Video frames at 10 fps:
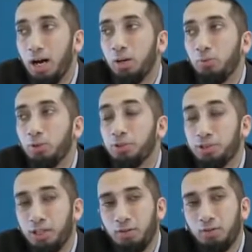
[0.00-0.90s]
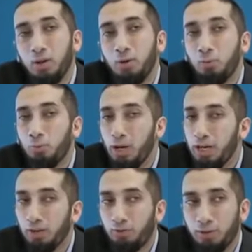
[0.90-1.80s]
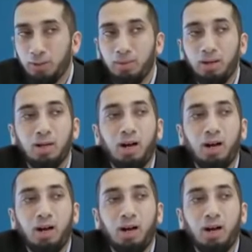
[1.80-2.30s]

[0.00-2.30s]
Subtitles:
I will sit waiting for them.